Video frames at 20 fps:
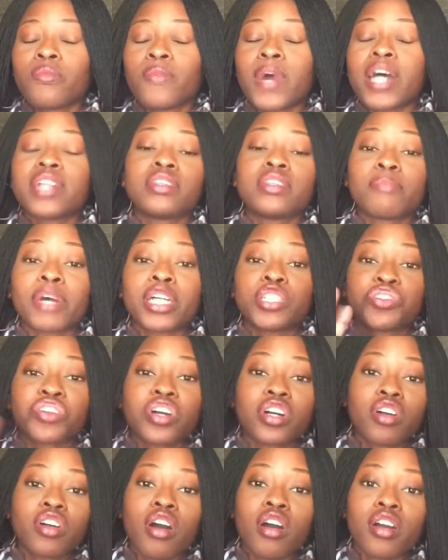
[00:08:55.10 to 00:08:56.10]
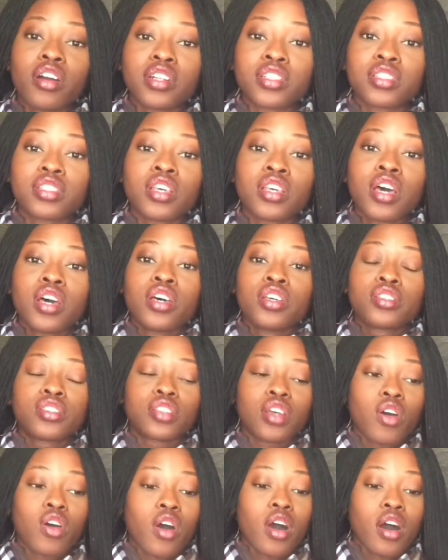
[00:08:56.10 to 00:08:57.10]
I did my drug cards.
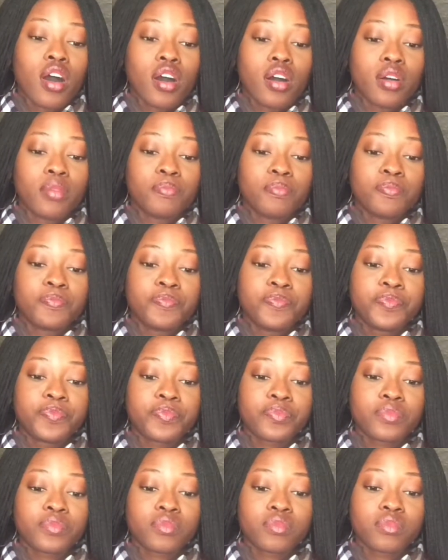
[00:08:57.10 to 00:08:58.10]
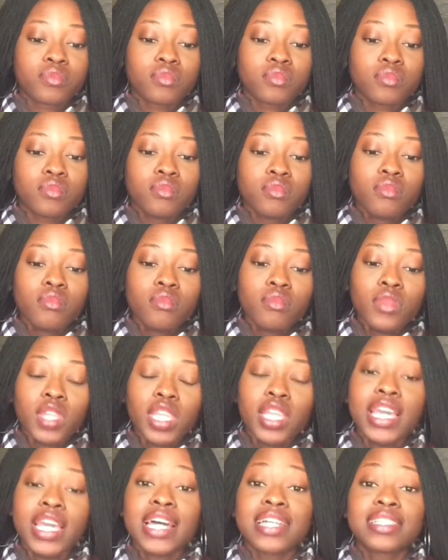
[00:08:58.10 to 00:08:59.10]
So
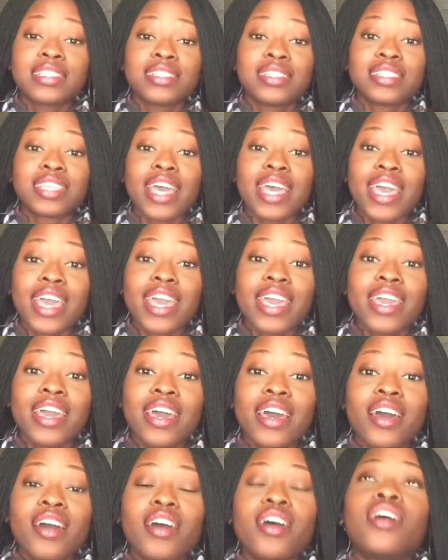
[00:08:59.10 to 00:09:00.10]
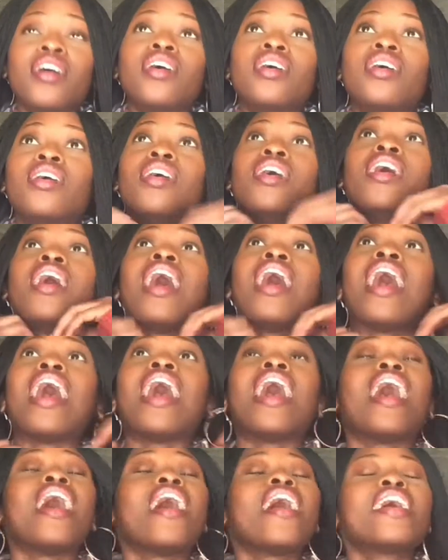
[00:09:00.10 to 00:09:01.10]
yeah, today
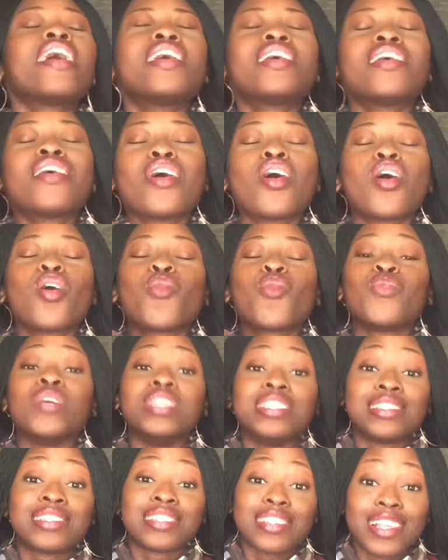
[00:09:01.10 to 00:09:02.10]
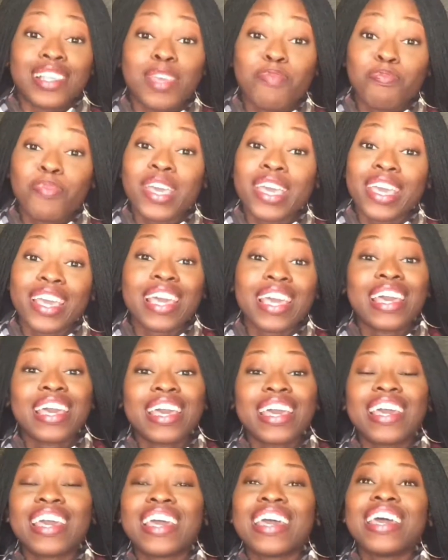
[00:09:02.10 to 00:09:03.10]
I was sleeping
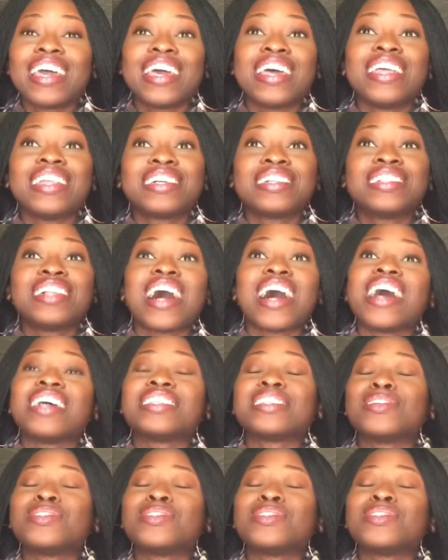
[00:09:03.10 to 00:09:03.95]
in class.